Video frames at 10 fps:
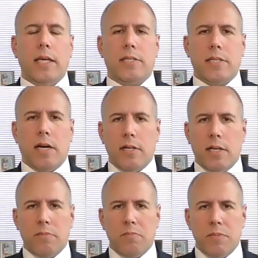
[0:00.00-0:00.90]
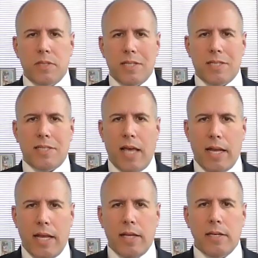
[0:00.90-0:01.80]
it started to
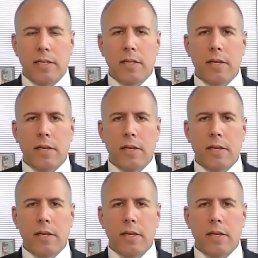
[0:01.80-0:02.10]
set in.